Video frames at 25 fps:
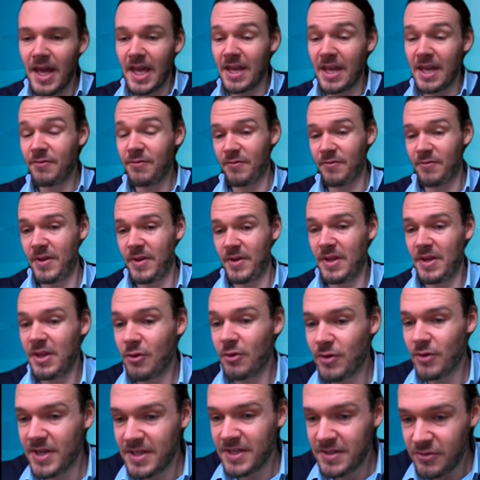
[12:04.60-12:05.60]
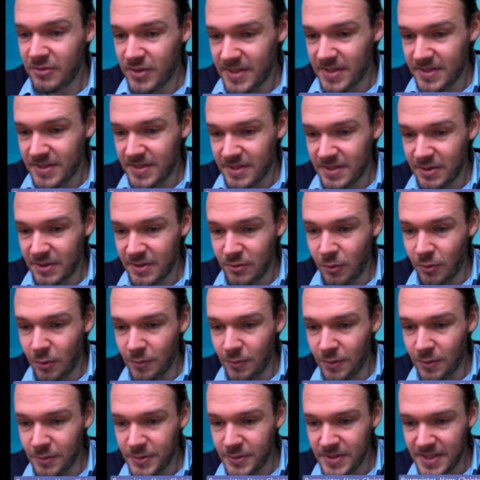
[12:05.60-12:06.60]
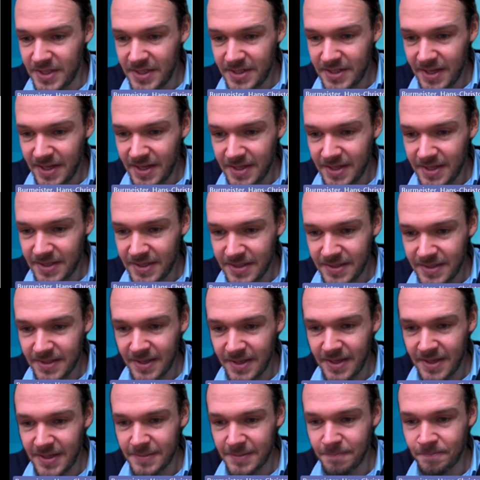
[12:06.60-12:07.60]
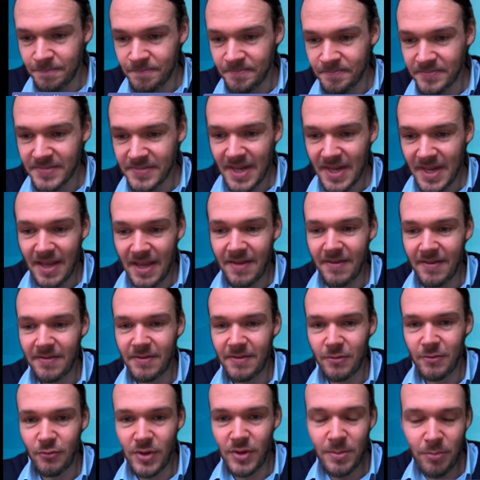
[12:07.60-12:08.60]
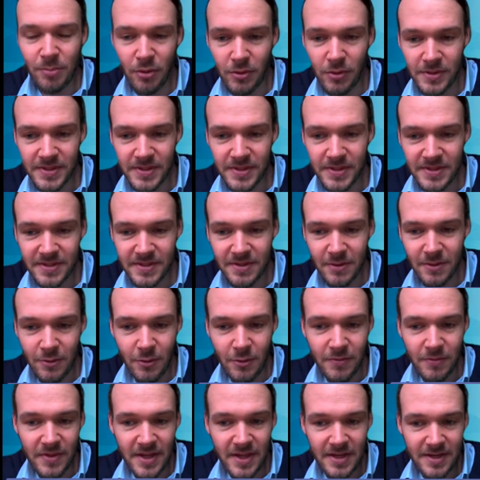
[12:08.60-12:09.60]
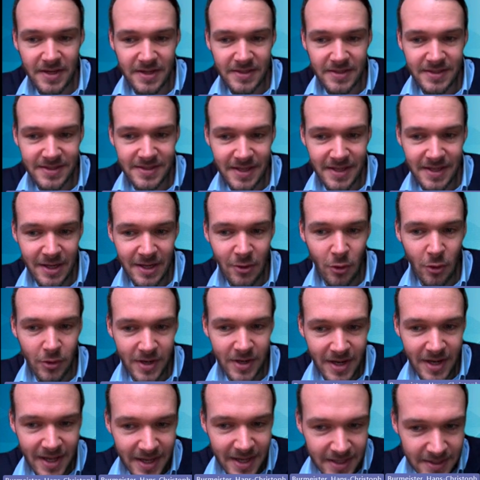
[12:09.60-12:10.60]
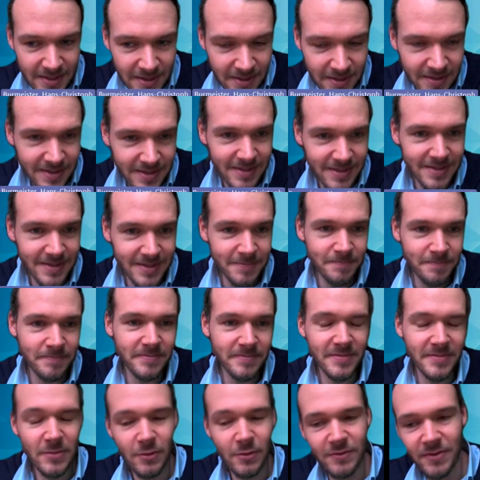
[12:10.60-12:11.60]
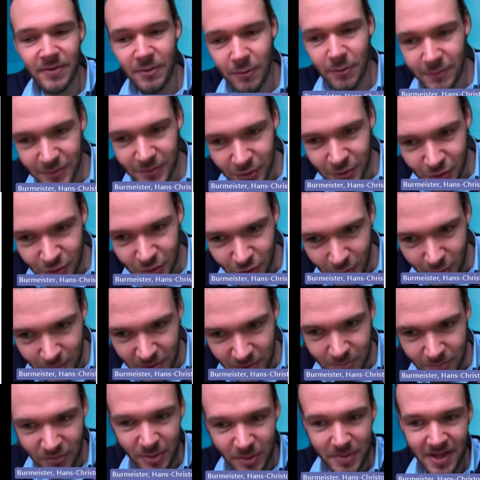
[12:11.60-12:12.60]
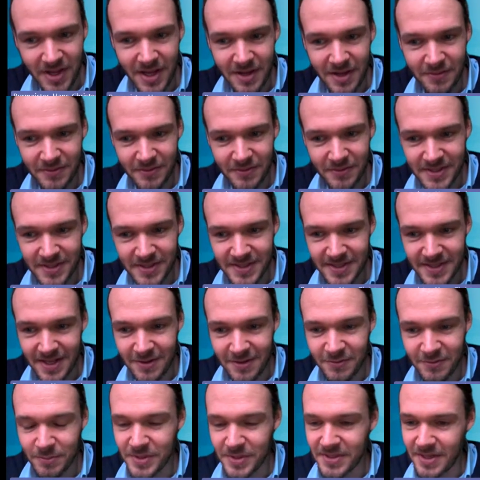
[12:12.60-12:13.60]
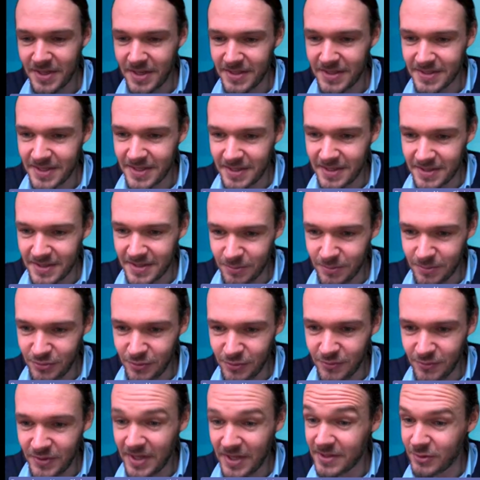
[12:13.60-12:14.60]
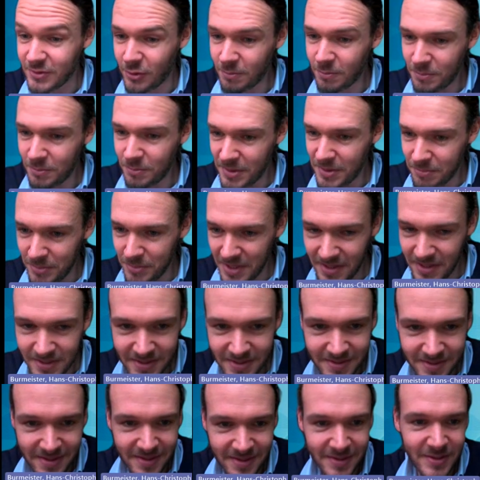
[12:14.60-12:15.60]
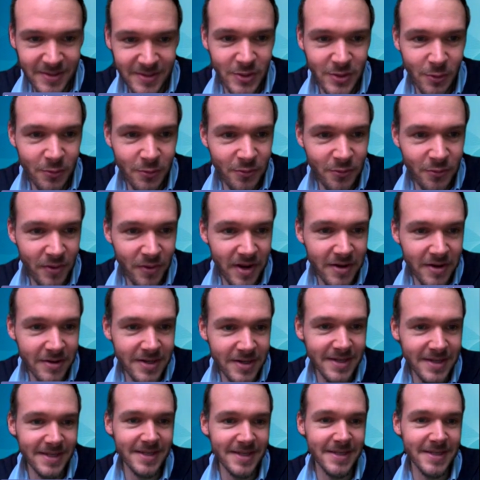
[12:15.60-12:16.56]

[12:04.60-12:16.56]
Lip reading: If you're interested in all those details, the reports on that are still online. Or the offshore terminal Bremerhaven itself, besides getting approved, has not been built so far.